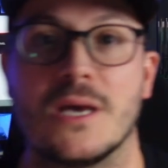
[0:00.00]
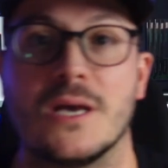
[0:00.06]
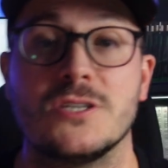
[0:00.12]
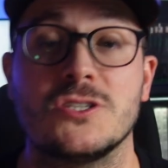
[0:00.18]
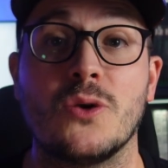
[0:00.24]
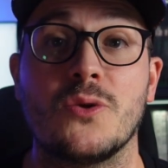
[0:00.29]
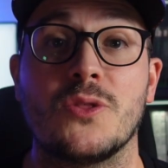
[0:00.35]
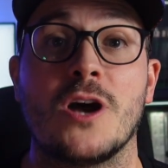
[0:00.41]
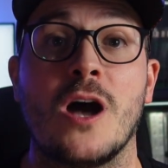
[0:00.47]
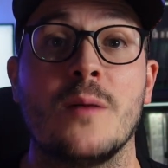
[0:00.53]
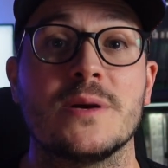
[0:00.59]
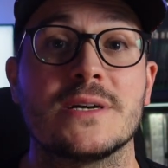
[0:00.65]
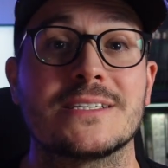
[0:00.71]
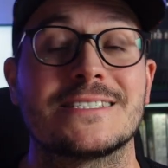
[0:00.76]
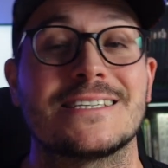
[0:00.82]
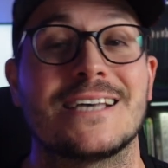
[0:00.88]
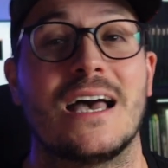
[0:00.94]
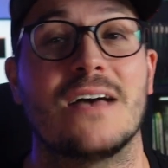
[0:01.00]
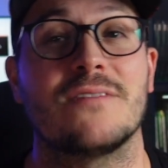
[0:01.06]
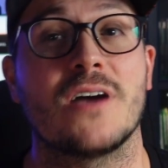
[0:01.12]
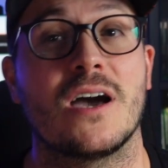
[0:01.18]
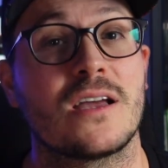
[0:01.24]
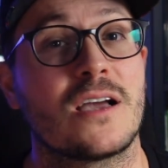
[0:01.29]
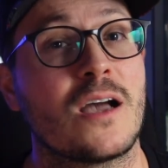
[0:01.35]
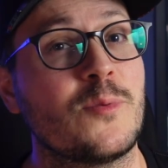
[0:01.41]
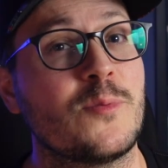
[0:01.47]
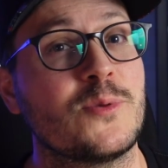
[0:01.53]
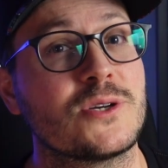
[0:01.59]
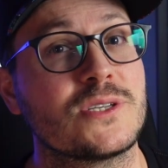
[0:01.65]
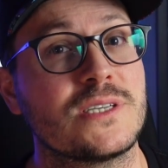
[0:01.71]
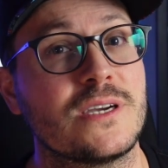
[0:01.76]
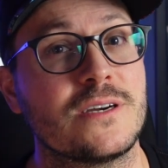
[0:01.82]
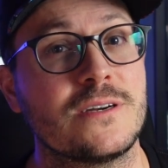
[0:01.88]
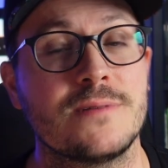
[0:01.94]
So the comics. I've got a couple books
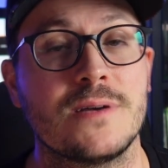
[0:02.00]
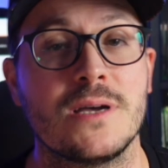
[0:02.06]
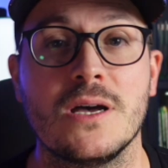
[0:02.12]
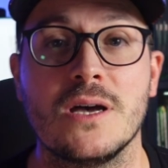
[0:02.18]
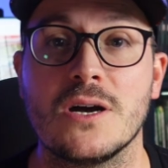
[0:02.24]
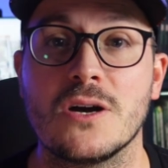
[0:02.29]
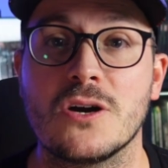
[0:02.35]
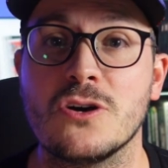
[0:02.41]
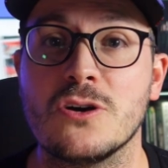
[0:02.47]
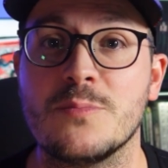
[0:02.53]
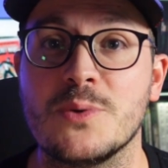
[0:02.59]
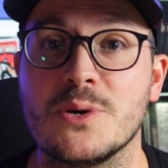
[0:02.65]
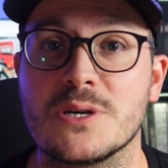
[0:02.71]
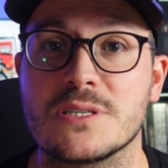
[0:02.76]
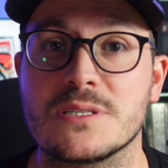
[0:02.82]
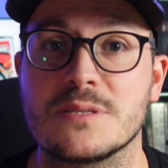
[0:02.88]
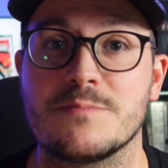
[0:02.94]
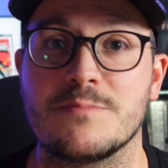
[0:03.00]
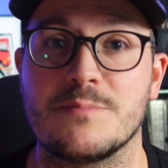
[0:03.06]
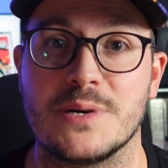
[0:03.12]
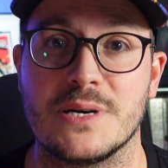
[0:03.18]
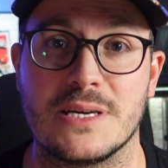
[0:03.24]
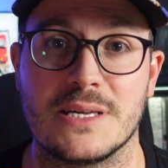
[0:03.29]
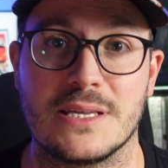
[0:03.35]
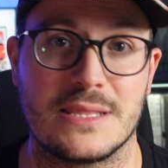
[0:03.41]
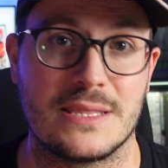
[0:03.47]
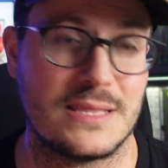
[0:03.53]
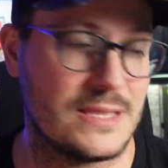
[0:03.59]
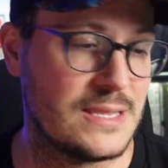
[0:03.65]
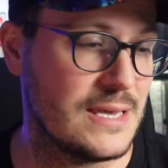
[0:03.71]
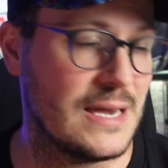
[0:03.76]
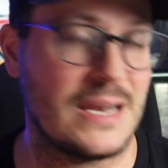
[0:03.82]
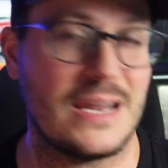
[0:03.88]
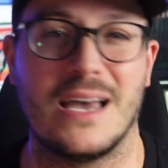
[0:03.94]
here. Cool books, but
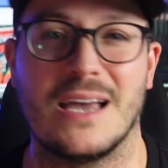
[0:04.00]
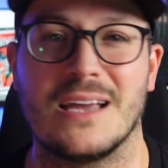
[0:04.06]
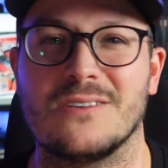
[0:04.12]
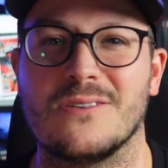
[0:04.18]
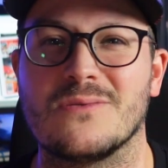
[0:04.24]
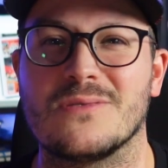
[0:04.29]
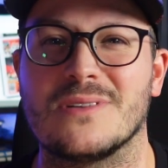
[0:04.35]
that I don't